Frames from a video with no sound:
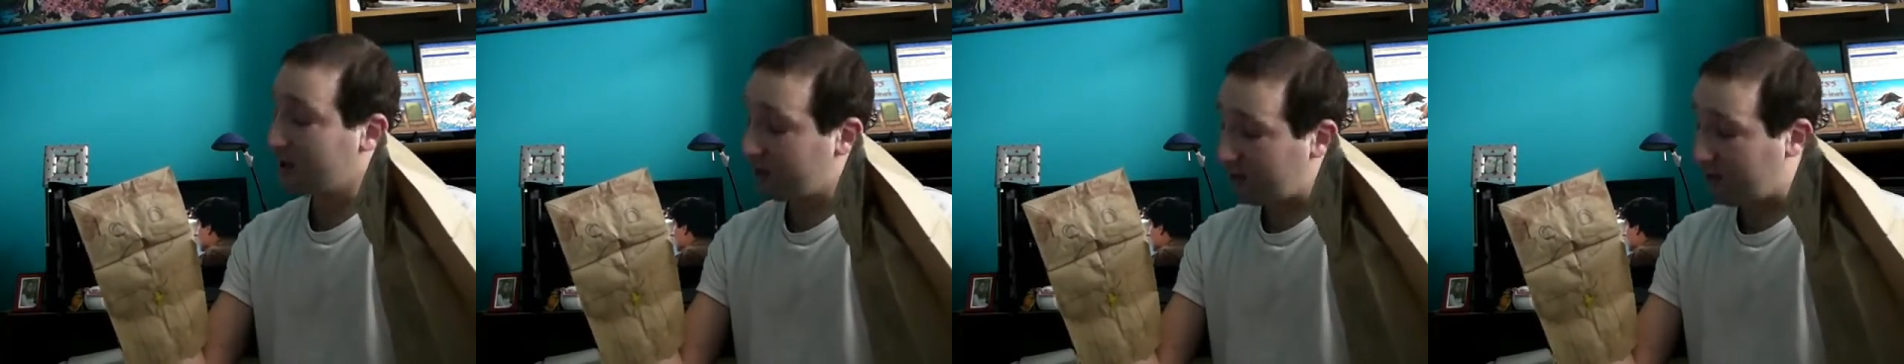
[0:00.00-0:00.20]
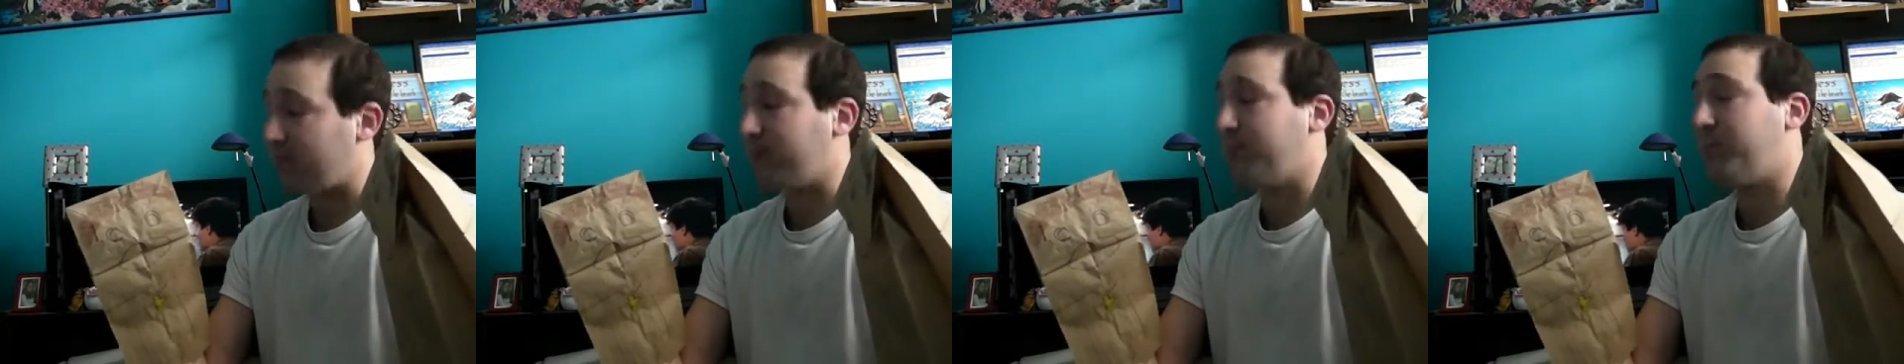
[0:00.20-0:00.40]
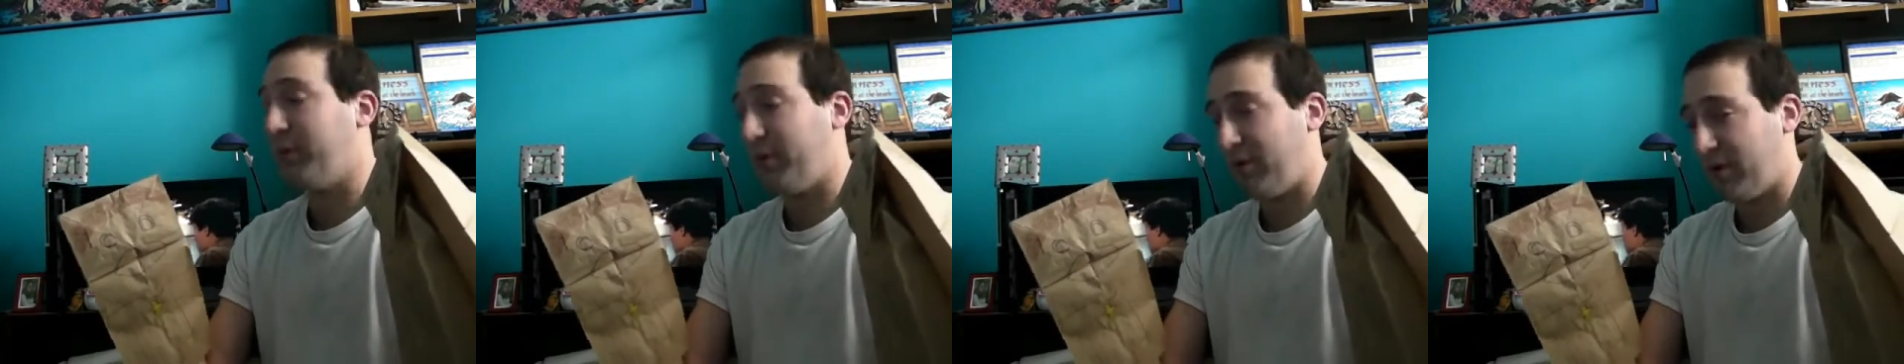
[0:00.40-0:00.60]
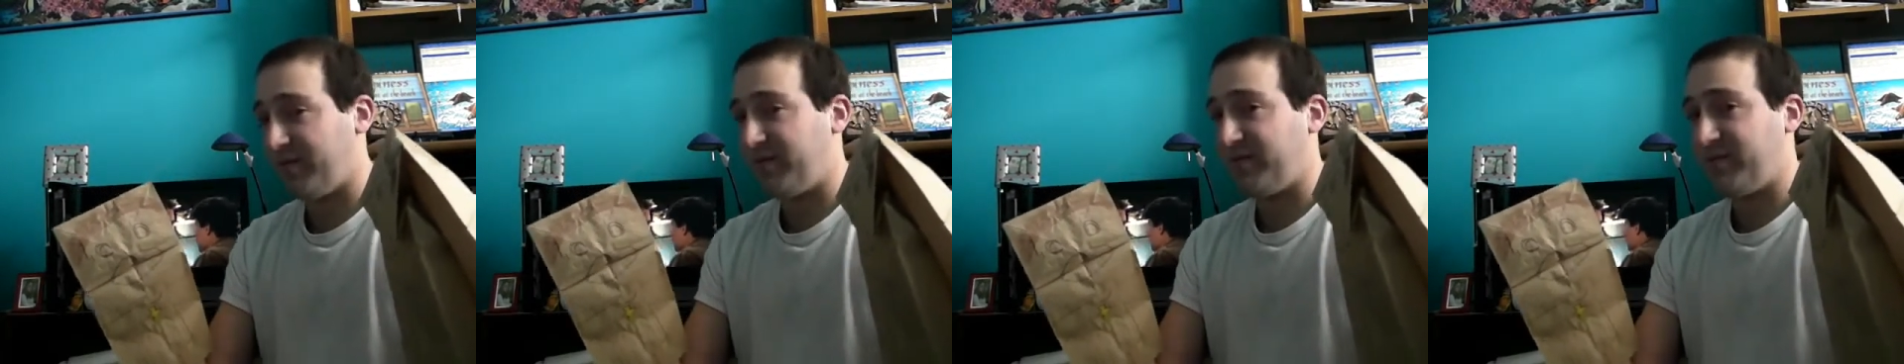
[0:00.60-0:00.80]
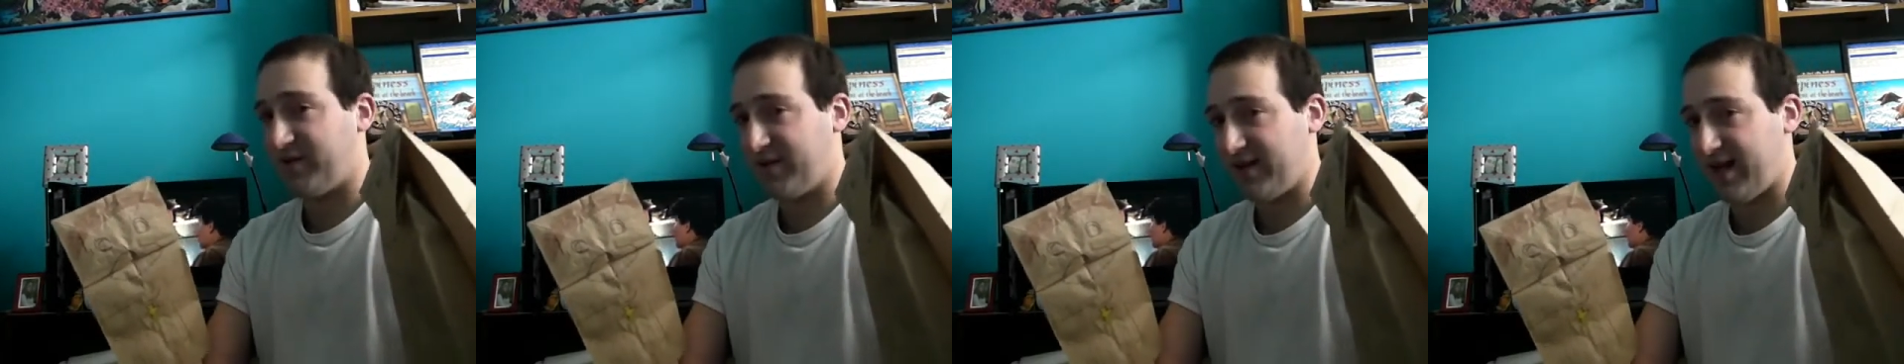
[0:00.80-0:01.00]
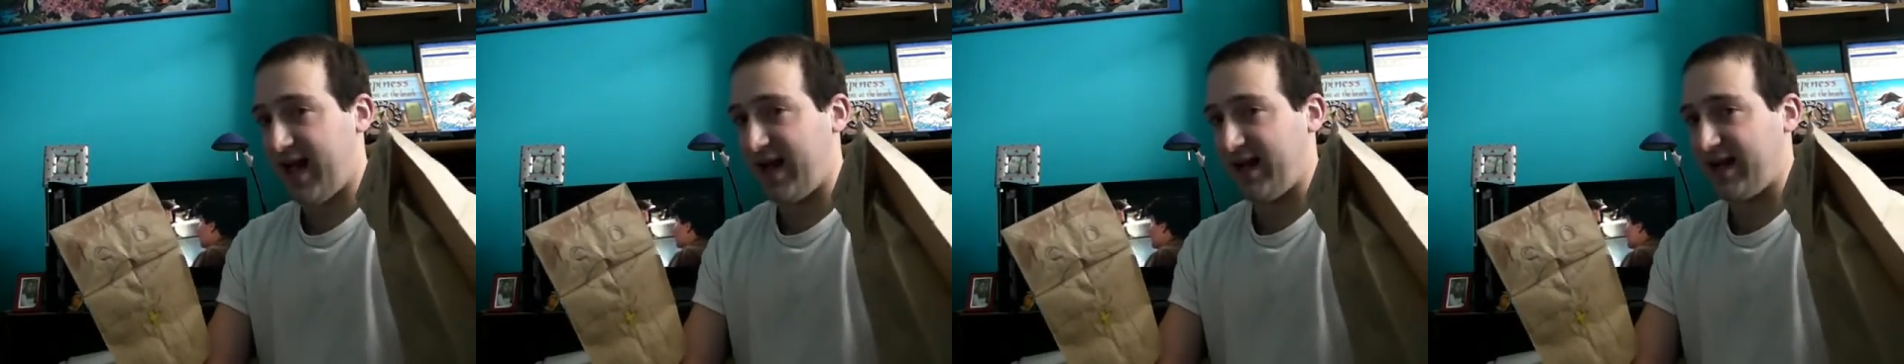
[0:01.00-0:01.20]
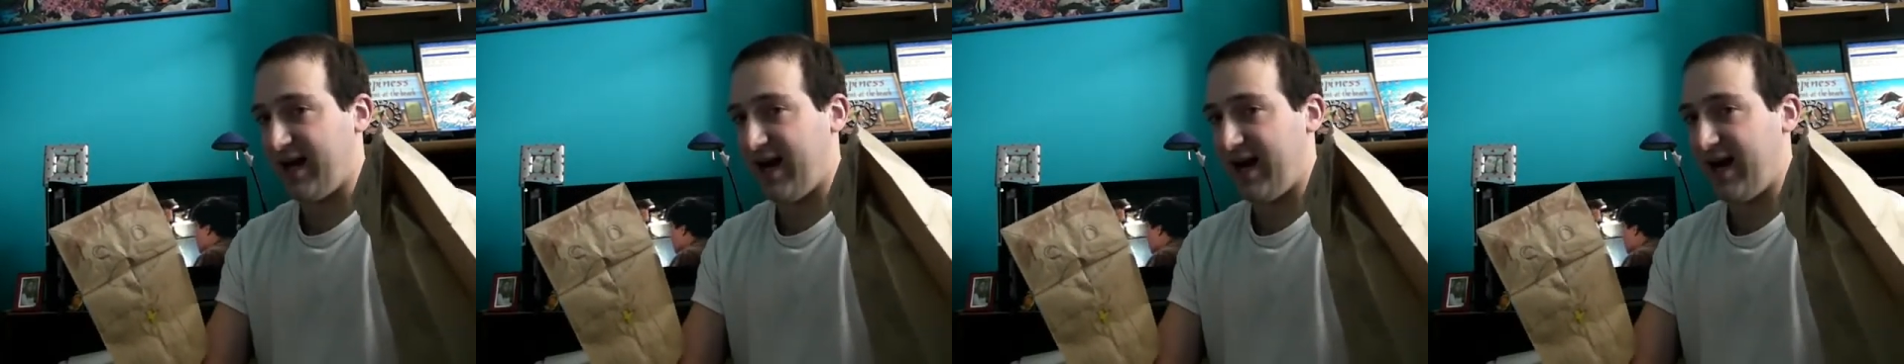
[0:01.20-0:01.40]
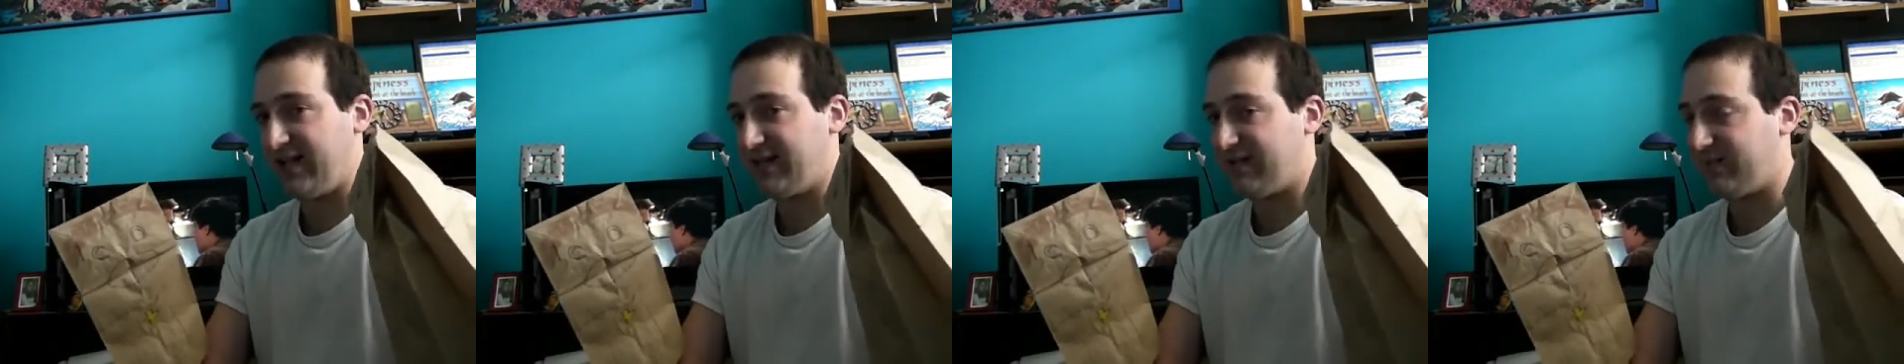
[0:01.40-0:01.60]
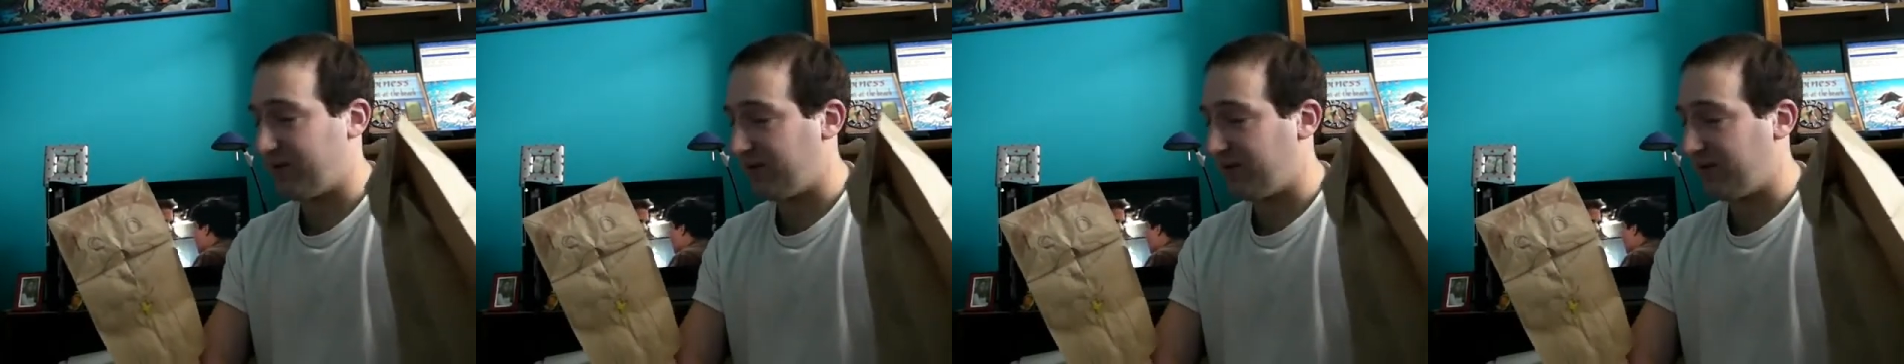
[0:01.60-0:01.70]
Good point for that, guys,